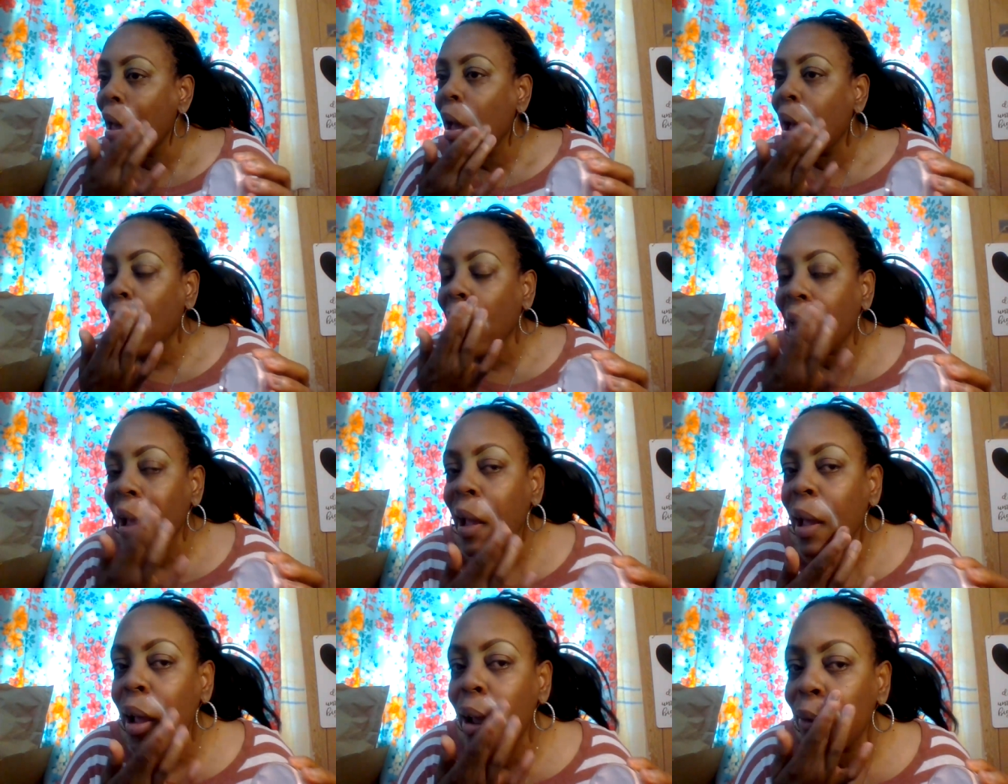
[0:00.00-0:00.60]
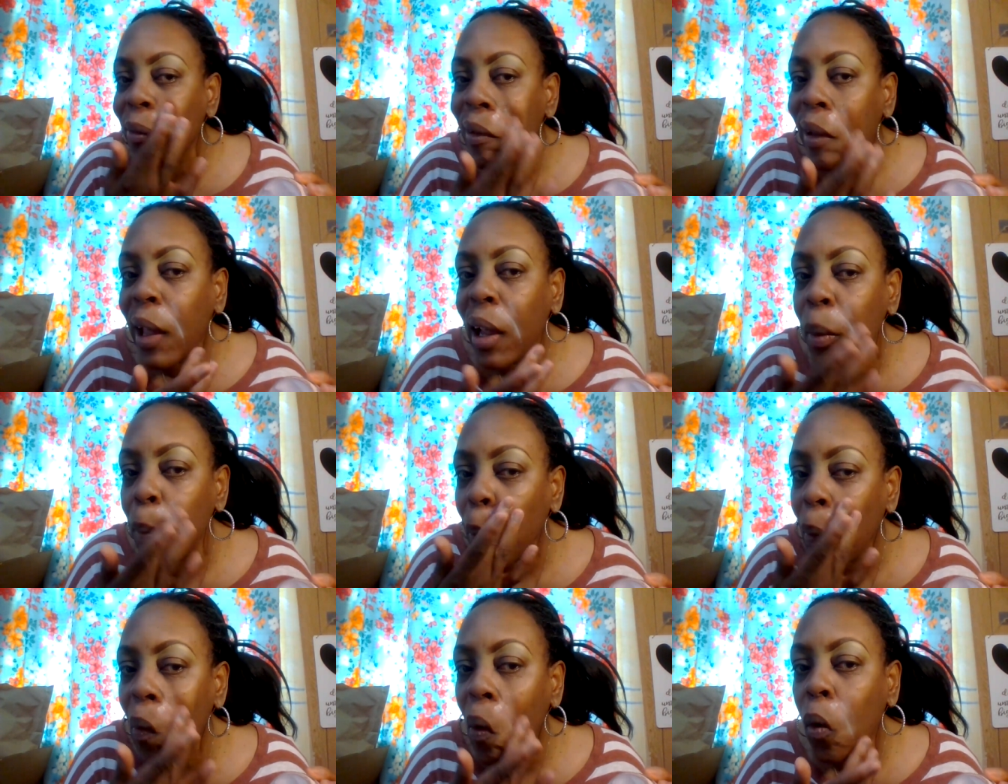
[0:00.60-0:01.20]
I have
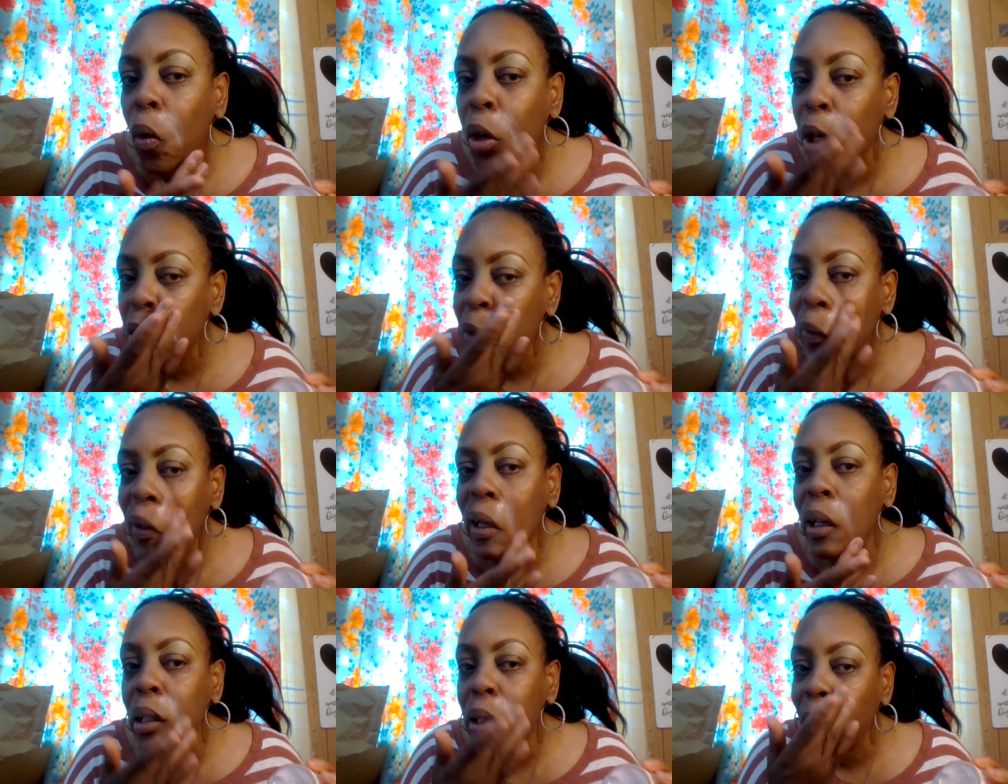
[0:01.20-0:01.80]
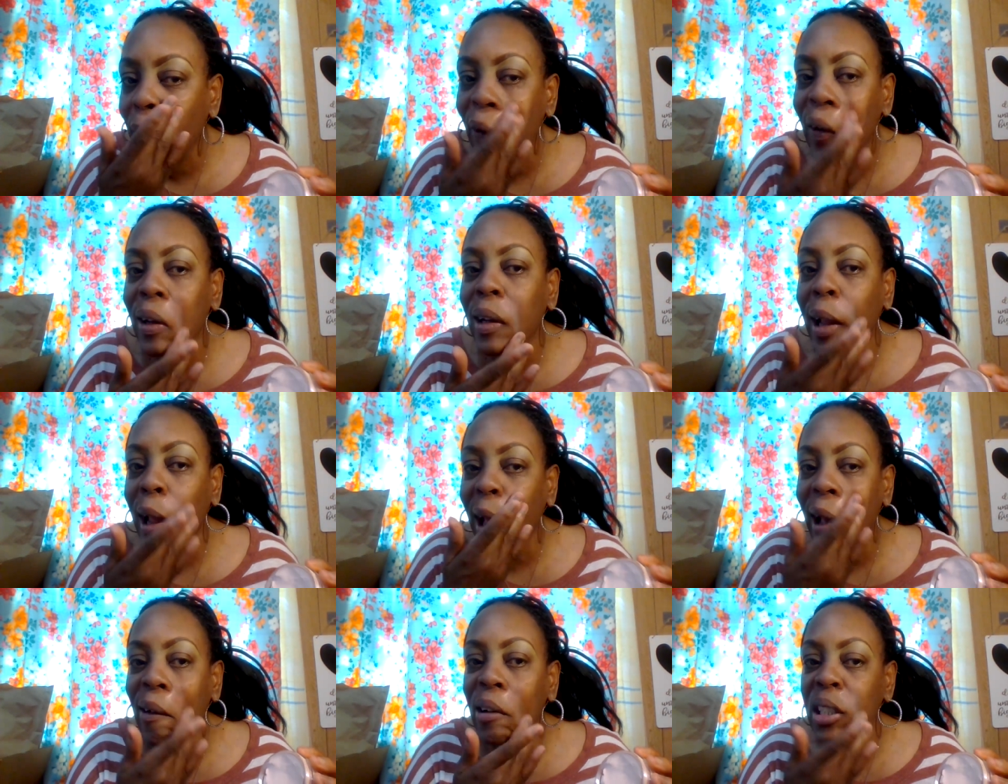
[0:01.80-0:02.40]
like pores right there and I
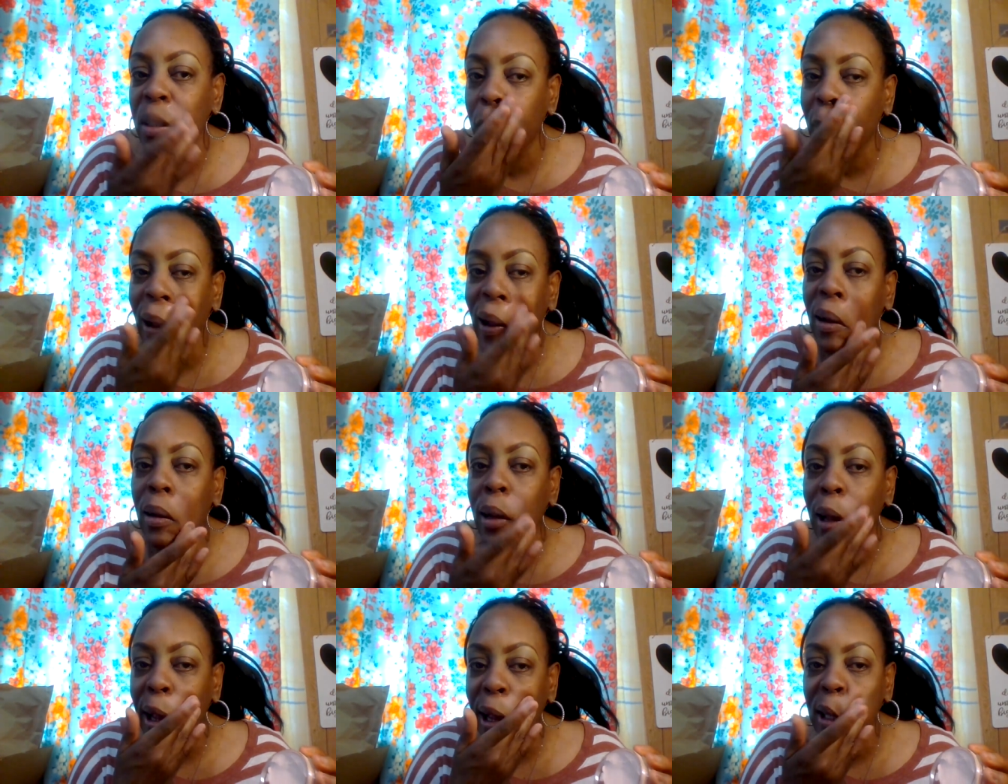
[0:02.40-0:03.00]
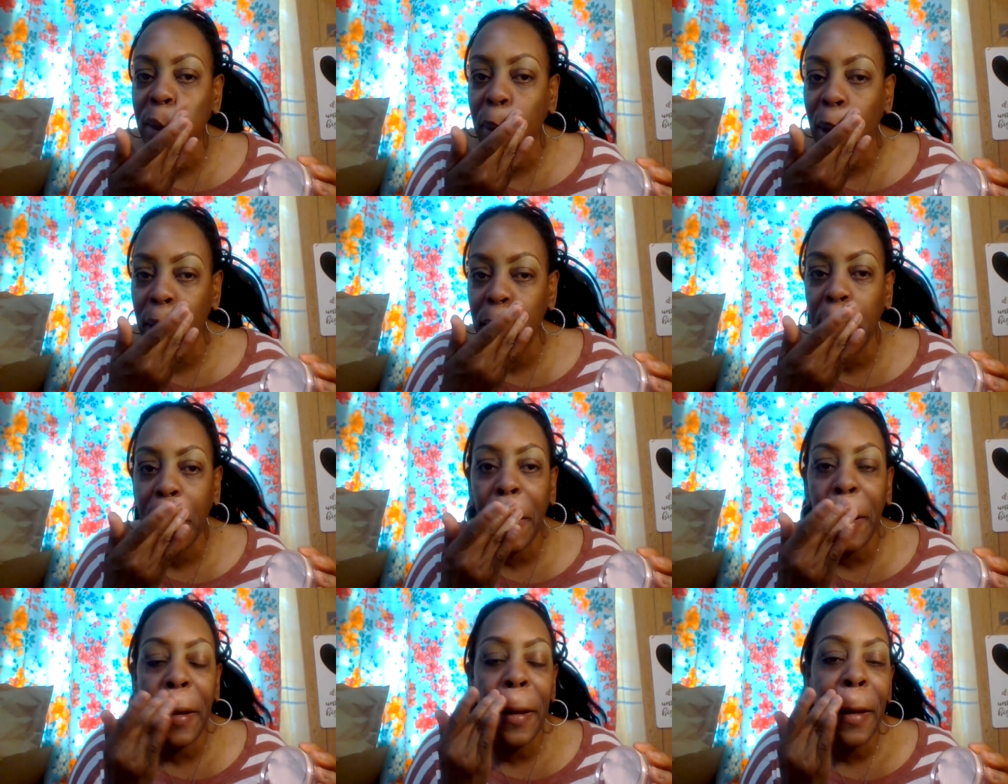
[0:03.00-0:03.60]
have smile lines right
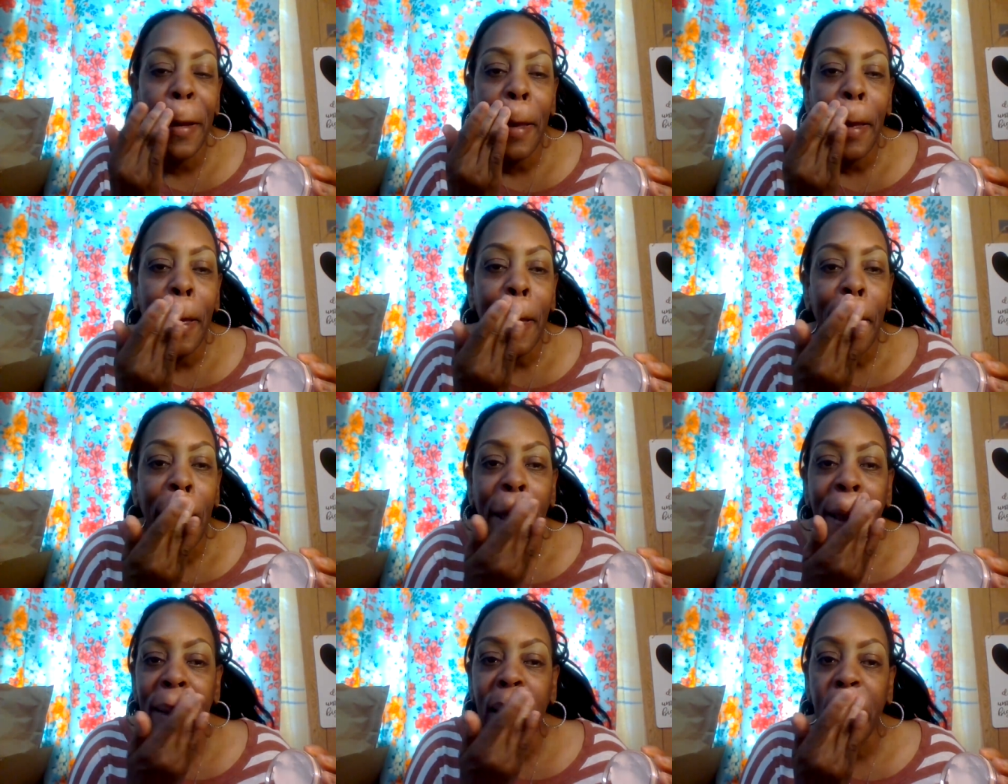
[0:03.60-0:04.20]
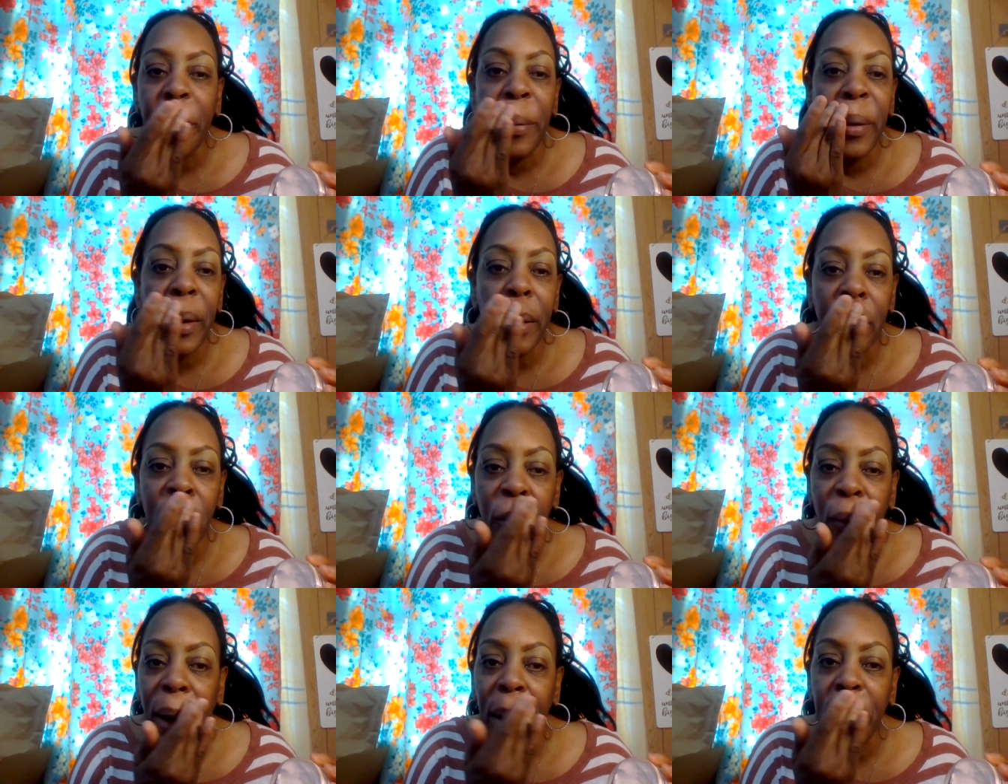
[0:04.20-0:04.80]
there and I put
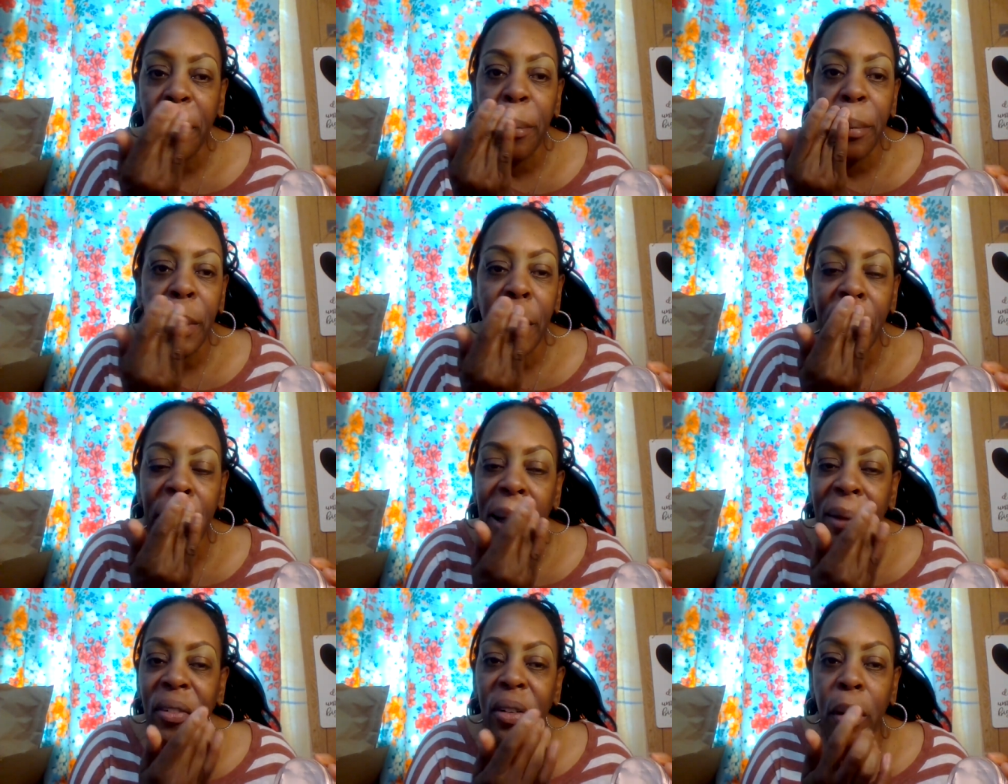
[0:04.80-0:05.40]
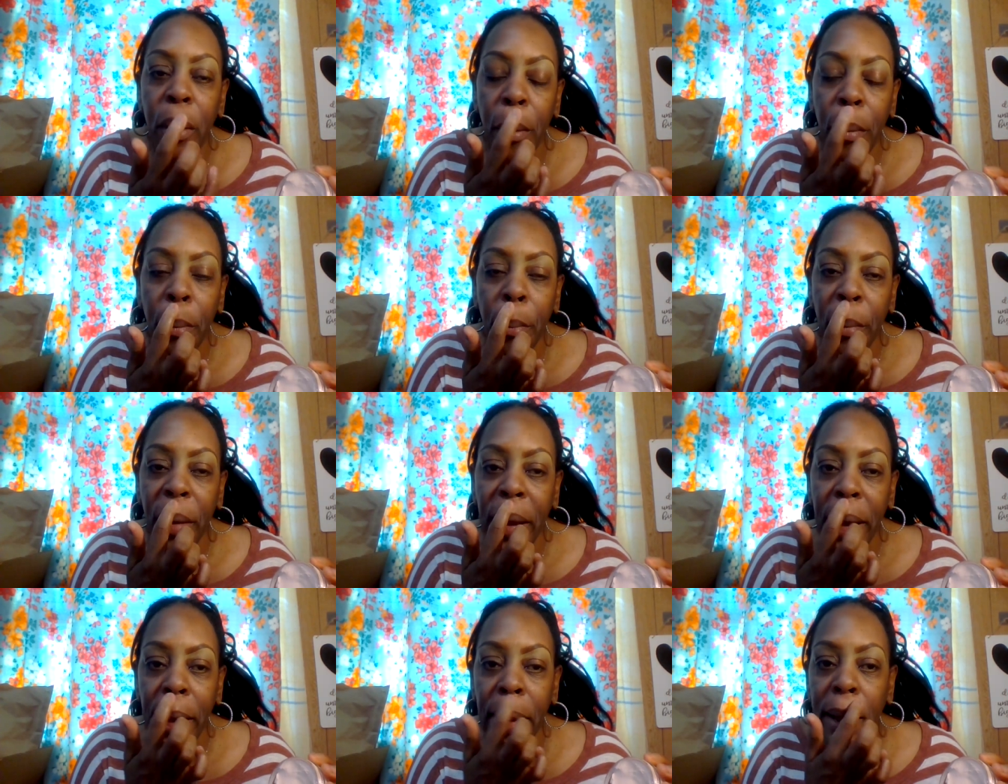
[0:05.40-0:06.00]
it right above
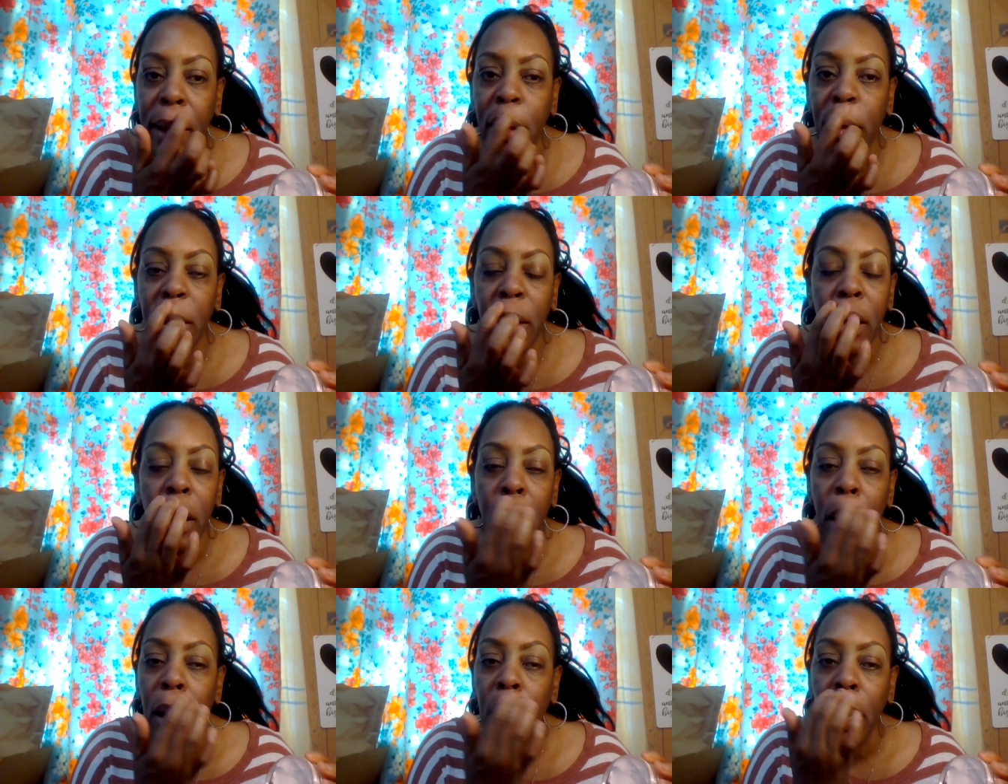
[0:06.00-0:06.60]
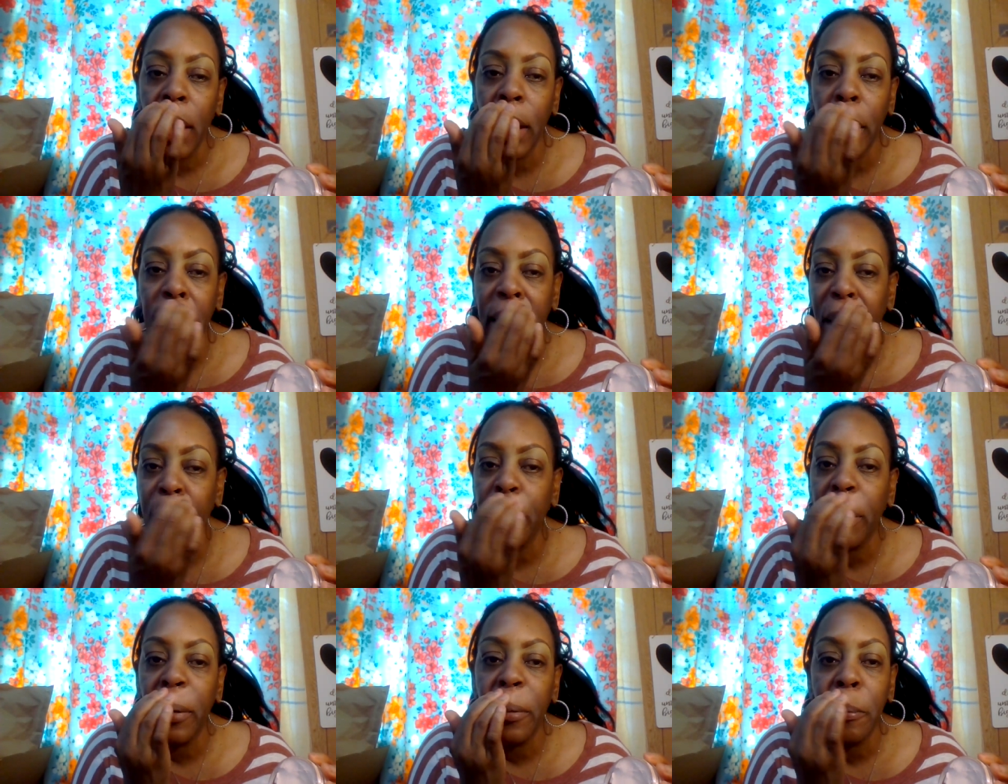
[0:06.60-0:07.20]
my
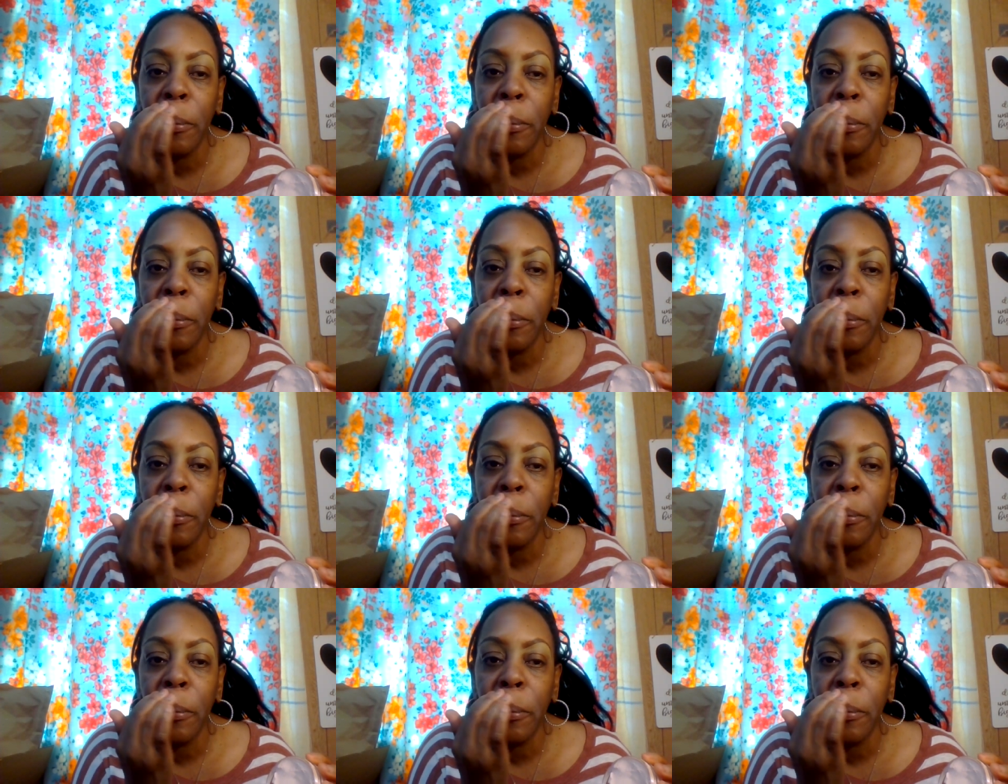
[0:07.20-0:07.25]
lip